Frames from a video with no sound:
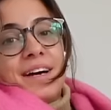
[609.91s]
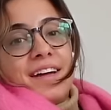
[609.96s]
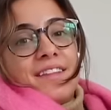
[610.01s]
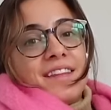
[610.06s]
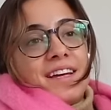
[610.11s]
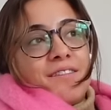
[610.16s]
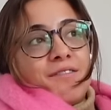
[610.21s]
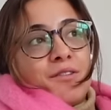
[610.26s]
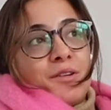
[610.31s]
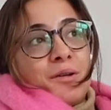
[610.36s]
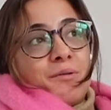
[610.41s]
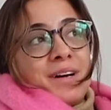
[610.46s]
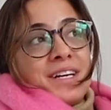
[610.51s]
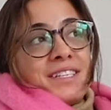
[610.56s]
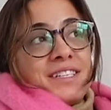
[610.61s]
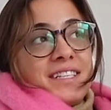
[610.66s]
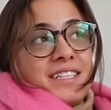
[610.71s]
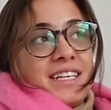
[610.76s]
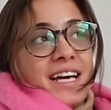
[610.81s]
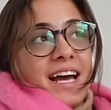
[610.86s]
And then for the
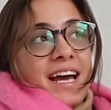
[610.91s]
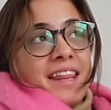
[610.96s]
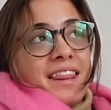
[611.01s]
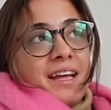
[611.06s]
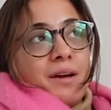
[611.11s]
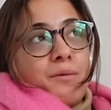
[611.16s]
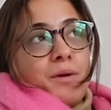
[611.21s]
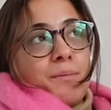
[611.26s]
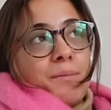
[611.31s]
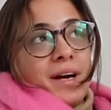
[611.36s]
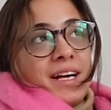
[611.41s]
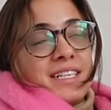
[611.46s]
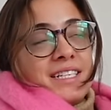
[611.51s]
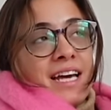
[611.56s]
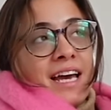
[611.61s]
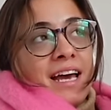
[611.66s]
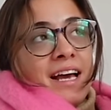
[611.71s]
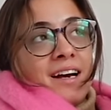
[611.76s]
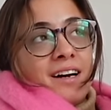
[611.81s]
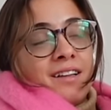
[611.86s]
rest of the day, I think we might
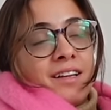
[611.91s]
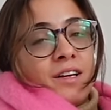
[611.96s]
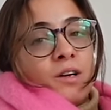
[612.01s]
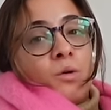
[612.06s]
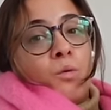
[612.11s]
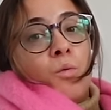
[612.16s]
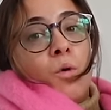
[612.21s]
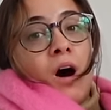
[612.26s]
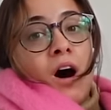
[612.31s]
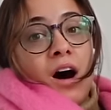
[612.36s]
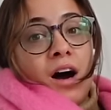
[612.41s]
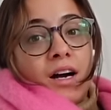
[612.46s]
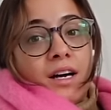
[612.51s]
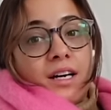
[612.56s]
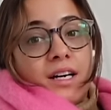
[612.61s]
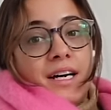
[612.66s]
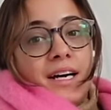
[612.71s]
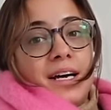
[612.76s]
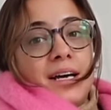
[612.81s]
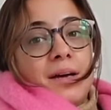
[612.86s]
take a little
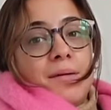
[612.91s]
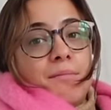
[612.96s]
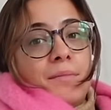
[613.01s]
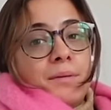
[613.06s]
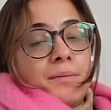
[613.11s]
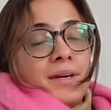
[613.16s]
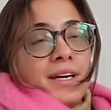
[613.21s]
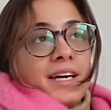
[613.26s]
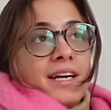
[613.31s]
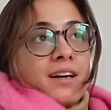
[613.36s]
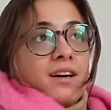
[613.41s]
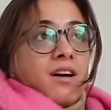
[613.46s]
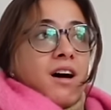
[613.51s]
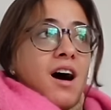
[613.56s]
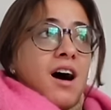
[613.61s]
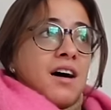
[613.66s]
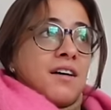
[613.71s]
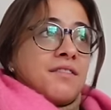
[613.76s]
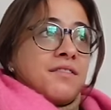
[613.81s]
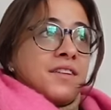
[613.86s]
walk, maybe get a
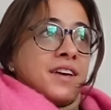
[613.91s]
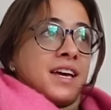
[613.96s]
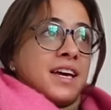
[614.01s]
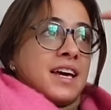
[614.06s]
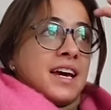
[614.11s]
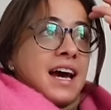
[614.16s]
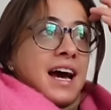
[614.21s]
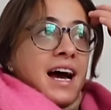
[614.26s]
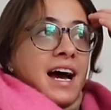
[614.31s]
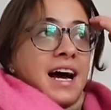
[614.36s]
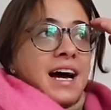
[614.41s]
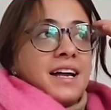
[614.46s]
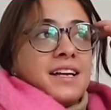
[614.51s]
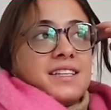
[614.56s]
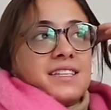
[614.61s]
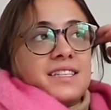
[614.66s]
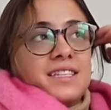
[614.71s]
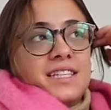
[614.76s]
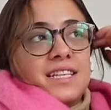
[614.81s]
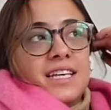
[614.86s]
coffee at
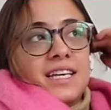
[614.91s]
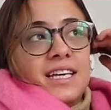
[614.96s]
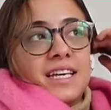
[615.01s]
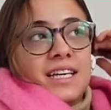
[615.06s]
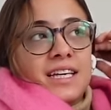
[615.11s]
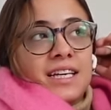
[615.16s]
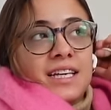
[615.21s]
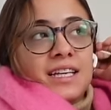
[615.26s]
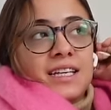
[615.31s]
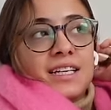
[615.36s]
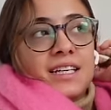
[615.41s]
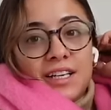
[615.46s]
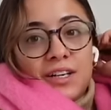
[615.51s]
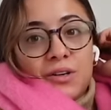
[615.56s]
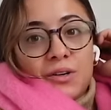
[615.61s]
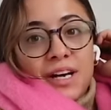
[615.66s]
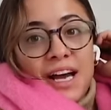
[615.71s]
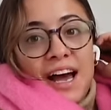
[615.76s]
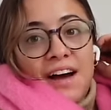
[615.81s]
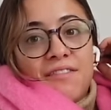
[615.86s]
the
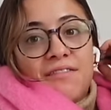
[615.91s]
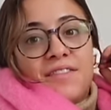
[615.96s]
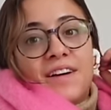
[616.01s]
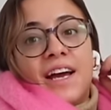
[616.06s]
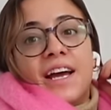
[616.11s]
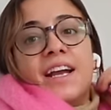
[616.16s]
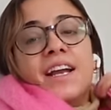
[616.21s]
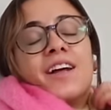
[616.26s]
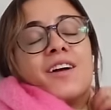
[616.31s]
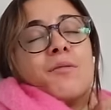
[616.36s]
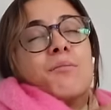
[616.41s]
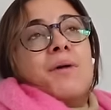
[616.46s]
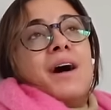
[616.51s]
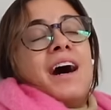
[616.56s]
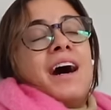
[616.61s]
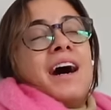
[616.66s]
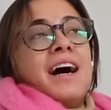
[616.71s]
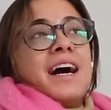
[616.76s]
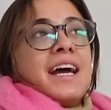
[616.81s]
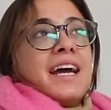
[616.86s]
little cafe
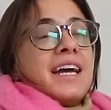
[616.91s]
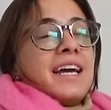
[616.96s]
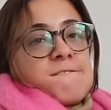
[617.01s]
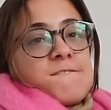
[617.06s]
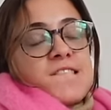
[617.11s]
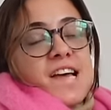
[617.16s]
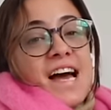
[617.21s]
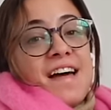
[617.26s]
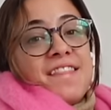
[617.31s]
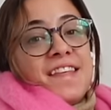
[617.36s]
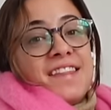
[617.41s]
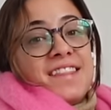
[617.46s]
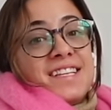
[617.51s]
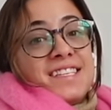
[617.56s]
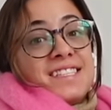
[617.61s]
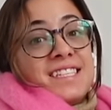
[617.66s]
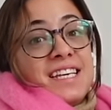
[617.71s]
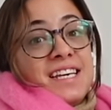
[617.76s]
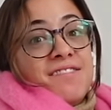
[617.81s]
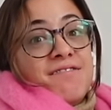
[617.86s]
nearby and then
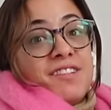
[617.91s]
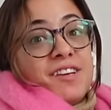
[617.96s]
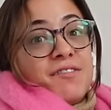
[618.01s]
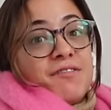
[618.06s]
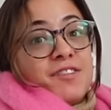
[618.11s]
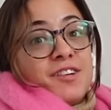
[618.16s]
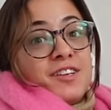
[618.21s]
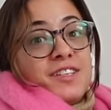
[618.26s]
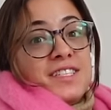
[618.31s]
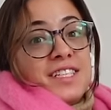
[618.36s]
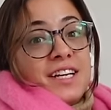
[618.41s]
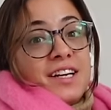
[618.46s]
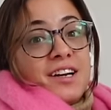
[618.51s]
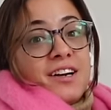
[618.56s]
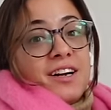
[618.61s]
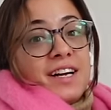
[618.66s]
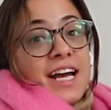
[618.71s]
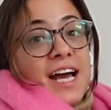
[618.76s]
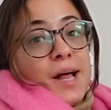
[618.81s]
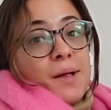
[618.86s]
this evening for
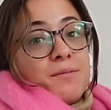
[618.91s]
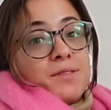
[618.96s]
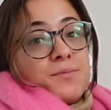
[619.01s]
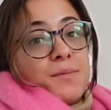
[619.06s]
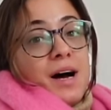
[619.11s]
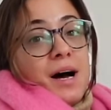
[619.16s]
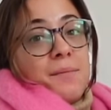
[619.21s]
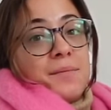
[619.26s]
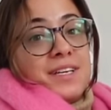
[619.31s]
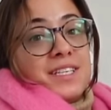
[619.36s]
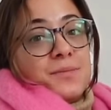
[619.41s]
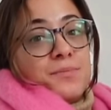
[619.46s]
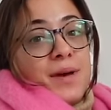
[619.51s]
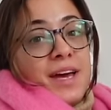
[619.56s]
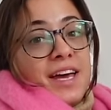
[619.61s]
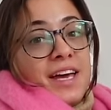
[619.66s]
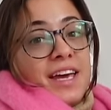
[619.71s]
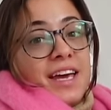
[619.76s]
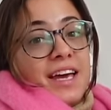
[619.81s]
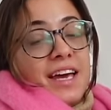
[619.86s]
dinner, Callum's mom is
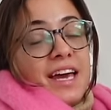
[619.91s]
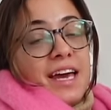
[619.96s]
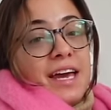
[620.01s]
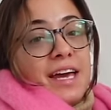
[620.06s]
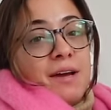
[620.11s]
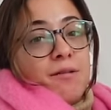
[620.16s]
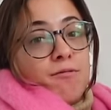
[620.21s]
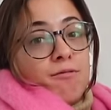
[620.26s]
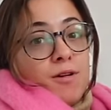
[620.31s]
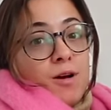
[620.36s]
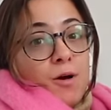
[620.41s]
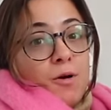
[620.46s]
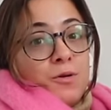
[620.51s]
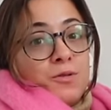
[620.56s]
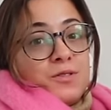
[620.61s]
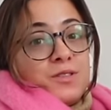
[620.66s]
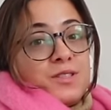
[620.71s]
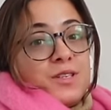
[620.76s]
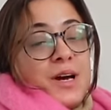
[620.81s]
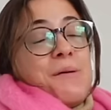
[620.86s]
making a
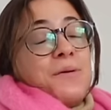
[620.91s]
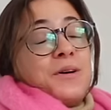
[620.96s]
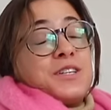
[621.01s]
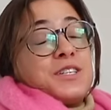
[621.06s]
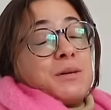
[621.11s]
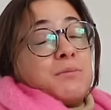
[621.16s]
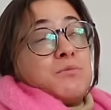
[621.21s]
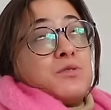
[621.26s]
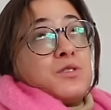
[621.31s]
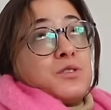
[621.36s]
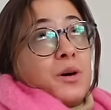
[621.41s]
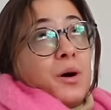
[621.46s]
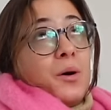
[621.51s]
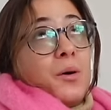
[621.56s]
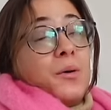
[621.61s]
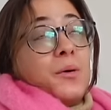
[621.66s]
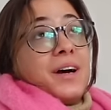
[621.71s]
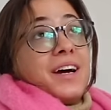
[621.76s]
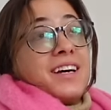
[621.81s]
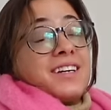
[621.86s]
roast, which I'm
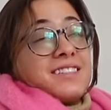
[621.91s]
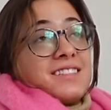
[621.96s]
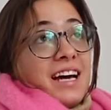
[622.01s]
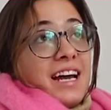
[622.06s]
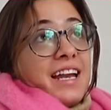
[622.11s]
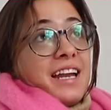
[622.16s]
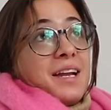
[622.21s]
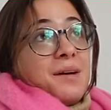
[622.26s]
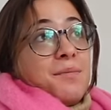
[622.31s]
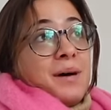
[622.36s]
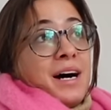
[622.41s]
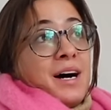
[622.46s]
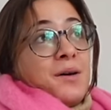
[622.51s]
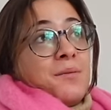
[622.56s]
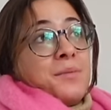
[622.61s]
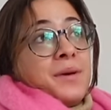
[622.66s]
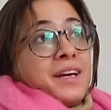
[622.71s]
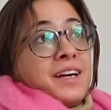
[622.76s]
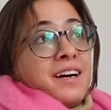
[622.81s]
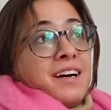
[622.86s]
so excited
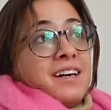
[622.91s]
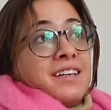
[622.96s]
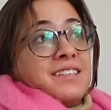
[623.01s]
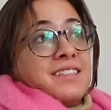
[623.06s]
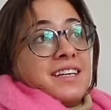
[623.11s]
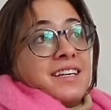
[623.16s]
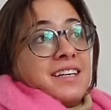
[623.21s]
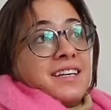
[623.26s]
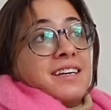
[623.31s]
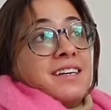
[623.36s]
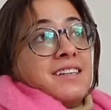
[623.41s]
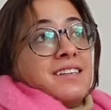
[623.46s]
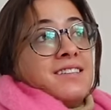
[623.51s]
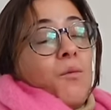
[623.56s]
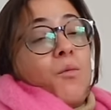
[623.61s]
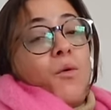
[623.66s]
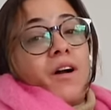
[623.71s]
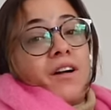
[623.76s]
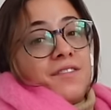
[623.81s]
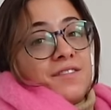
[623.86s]
about because it is
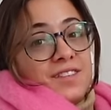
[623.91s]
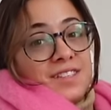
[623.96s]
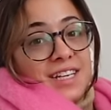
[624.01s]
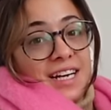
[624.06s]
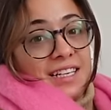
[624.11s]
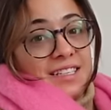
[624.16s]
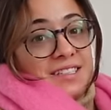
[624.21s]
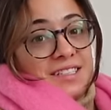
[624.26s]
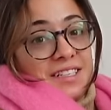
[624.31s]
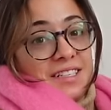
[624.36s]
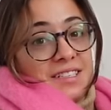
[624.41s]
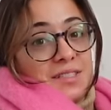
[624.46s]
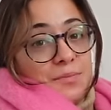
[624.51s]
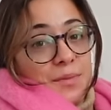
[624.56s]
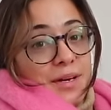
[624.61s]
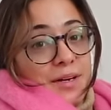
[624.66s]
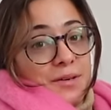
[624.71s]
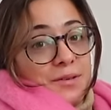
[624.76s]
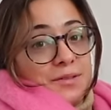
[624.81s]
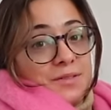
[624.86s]
one of the tastiest
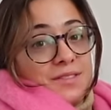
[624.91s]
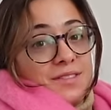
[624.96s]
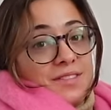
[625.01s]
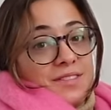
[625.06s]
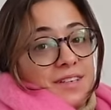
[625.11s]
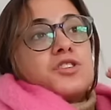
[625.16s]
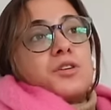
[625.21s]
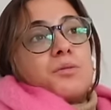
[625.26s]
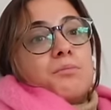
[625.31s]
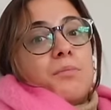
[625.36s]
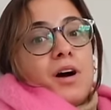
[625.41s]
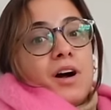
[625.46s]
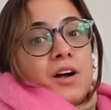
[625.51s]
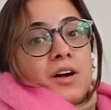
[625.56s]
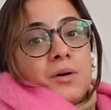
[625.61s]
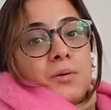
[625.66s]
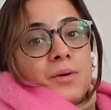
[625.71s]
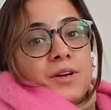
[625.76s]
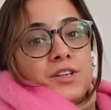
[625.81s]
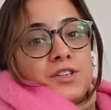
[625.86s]
meals.
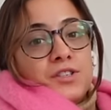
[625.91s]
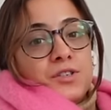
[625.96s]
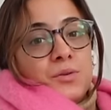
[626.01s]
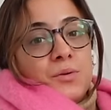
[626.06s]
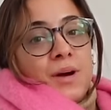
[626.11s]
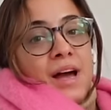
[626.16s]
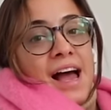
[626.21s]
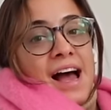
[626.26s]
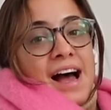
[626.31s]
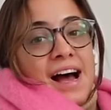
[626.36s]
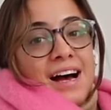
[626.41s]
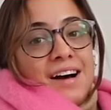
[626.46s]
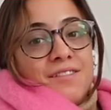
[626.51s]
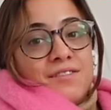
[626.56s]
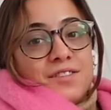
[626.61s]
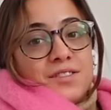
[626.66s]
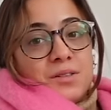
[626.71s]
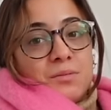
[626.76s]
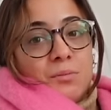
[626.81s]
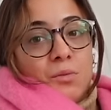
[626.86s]
Tomorrow we do have
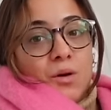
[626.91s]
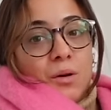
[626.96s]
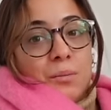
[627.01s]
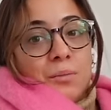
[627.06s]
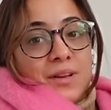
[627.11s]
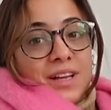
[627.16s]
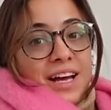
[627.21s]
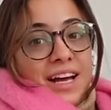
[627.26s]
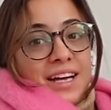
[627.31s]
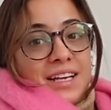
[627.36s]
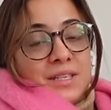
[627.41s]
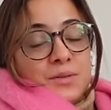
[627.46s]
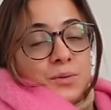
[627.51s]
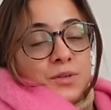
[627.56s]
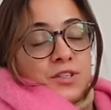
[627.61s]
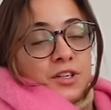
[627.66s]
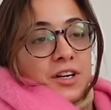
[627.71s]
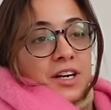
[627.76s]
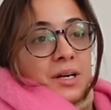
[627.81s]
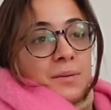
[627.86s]
some more plans,
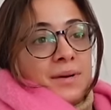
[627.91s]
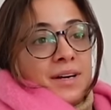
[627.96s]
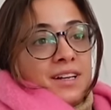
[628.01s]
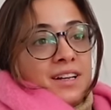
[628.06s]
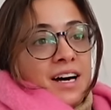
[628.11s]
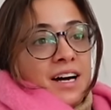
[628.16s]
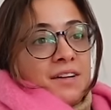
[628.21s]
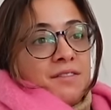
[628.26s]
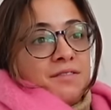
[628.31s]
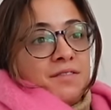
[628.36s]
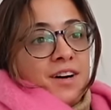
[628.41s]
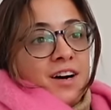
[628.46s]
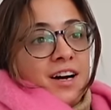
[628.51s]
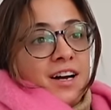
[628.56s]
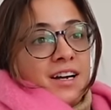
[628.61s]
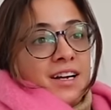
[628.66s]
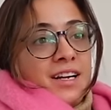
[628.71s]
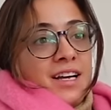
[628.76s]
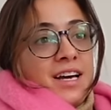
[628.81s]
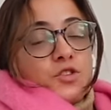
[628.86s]
which are going to be a lot of
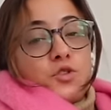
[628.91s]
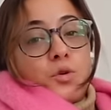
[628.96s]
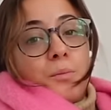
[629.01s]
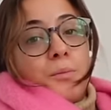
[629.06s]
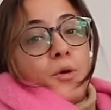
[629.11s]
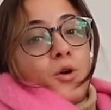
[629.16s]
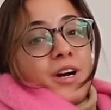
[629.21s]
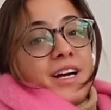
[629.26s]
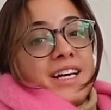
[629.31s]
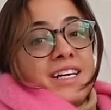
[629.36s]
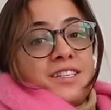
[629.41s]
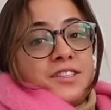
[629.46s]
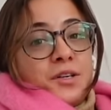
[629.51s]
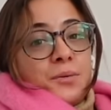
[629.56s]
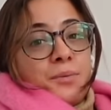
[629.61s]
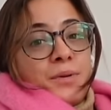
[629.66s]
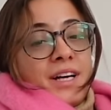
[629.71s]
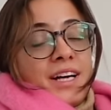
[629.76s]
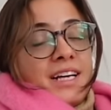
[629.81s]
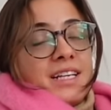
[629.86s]
fun. Some more Easter
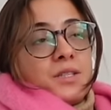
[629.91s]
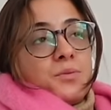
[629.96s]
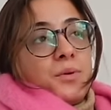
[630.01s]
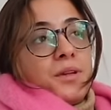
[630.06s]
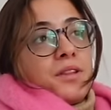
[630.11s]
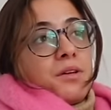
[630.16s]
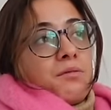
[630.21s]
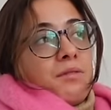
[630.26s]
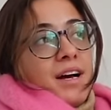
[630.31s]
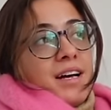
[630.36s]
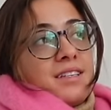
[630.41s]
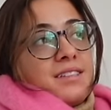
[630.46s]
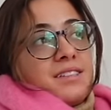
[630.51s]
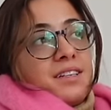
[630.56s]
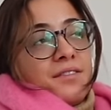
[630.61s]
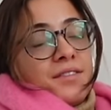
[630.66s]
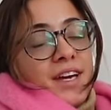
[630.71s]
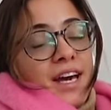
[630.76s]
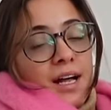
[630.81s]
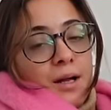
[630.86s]
plans with the rest
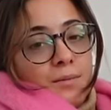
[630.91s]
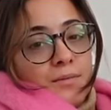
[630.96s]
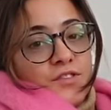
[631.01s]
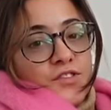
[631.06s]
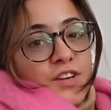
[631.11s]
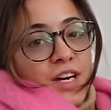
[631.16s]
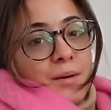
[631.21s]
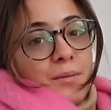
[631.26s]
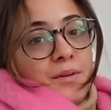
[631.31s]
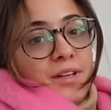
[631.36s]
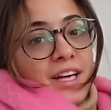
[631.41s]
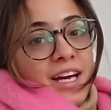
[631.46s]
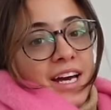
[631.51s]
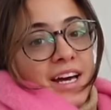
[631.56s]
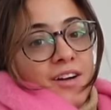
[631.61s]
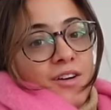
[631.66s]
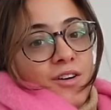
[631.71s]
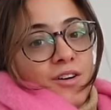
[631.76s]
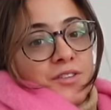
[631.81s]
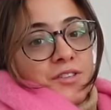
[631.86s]
of Callum's family
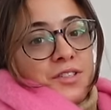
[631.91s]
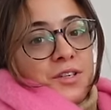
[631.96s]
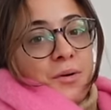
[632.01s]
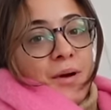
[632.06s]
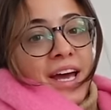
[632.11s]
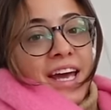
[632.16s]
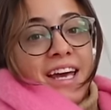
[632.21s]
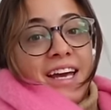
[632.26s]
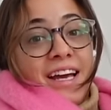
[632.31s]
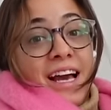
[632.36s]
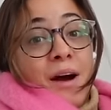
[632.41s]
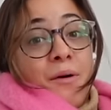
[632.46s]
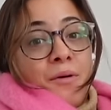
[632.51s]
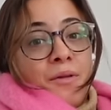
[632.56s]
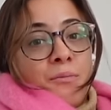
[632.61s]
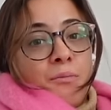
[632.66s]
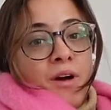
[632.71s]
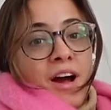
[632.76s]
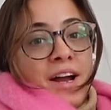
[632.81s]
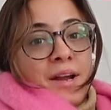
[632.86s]
and also hanging out
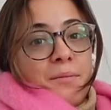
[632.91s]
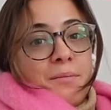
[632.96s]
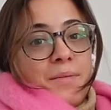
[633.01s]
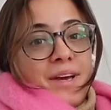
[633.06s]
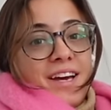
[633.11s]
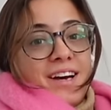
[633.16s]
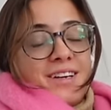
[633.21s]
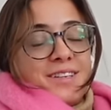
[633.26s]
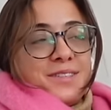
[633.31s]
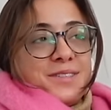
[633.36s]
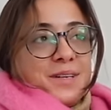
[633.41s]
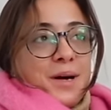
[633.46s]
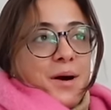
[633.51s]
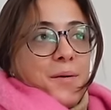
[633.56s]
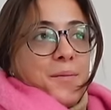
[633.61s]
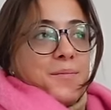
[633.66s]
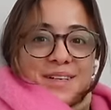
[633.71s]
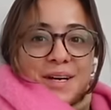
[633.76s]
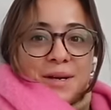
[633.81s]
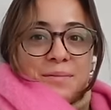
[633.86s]
with Brad and Mia, so
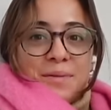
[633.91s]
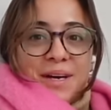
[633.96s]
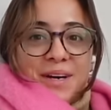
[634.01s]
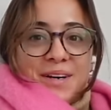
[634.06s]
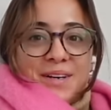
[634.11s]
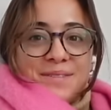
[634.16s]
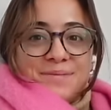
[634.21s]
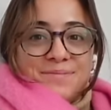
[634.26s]
it's going to be good.